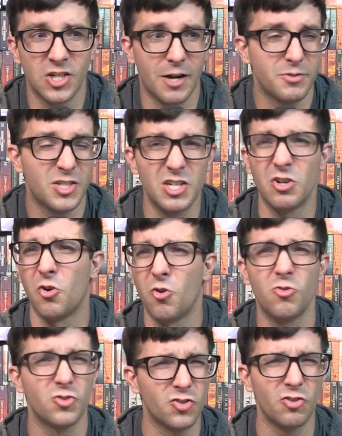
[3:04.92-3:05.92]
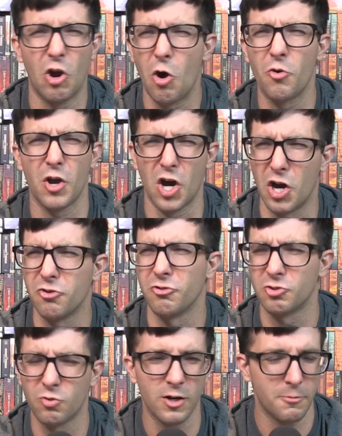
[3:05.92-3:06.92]
job. She holds her own
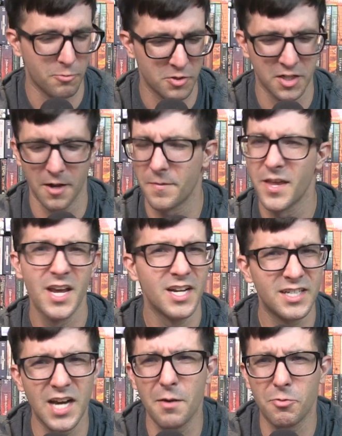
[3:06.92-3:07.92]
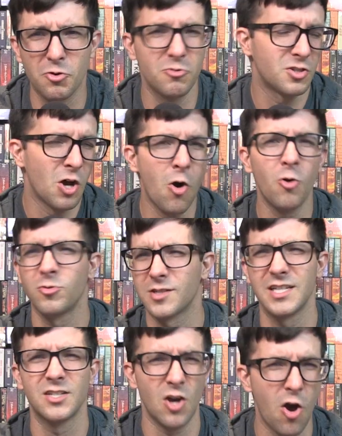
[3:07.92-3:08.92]
120%. Tom Cruise holds
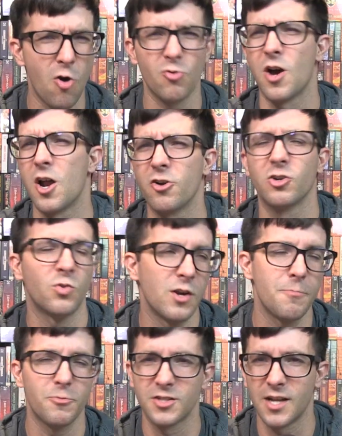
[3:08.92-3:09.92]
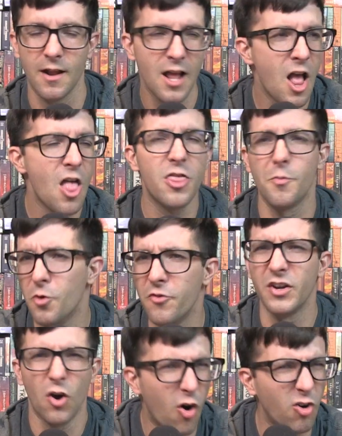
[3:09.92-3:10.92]
his own 120%. The
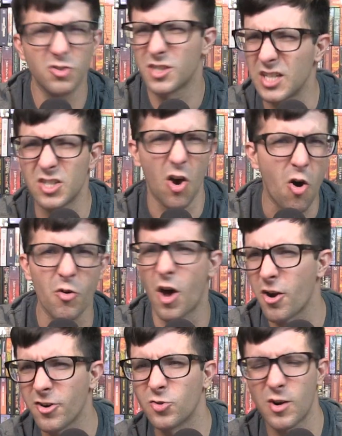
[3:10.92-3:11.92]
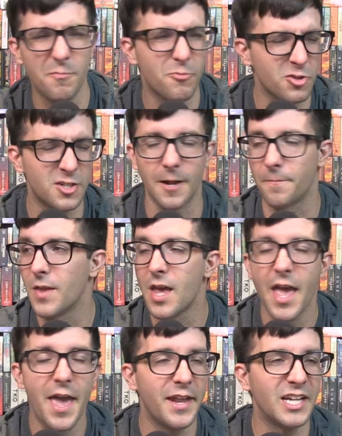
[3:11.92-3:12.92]
movie holds its own 120%.
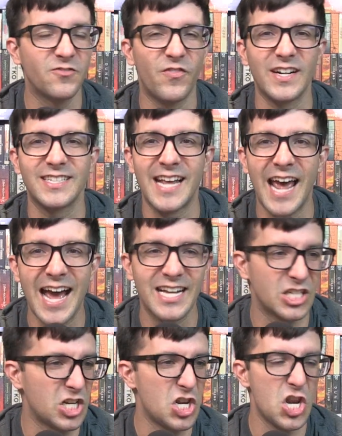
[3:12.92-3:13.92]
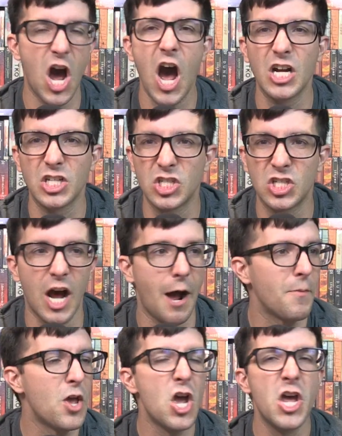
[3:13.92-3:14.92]
It's fantastic, nonstop,
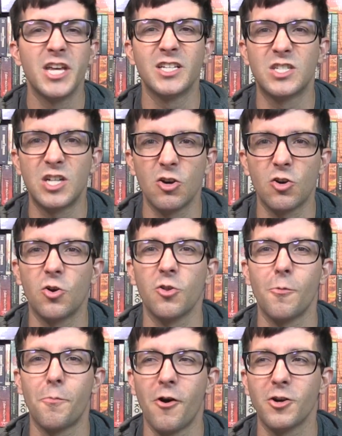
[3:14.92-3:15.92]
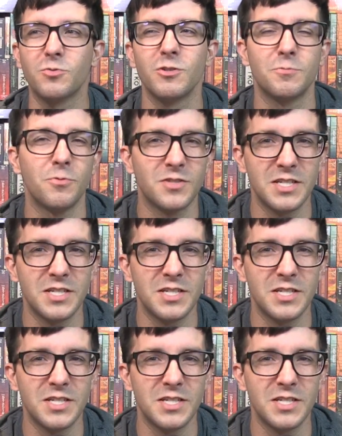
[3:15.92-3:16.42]
hysterical. There are parts where he's supposed